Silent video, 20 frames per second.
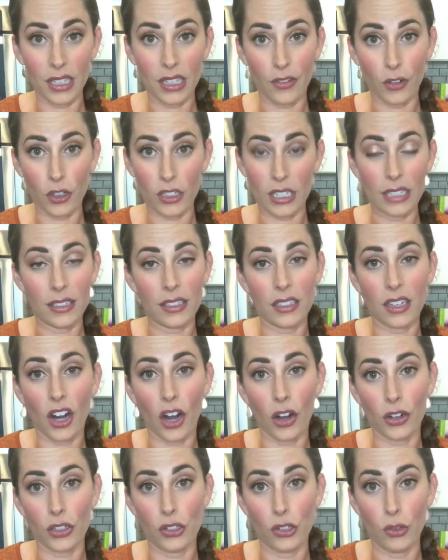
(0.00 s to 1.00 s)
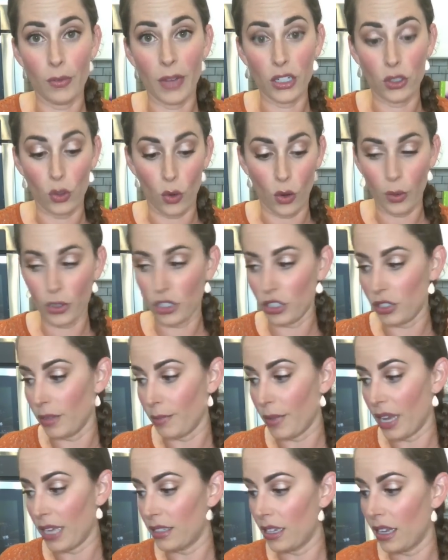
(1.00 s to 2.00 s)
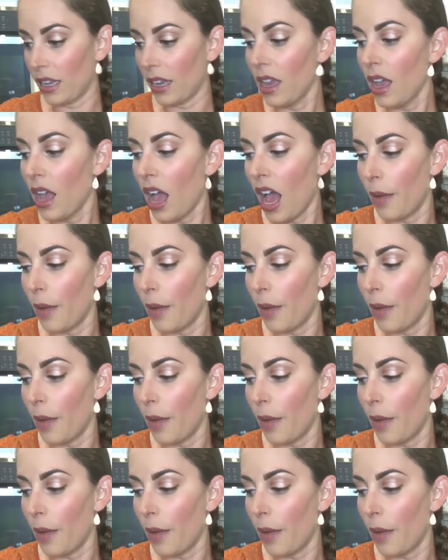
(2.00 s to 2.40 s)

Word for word: delivers Instacart to my door, which is amazing.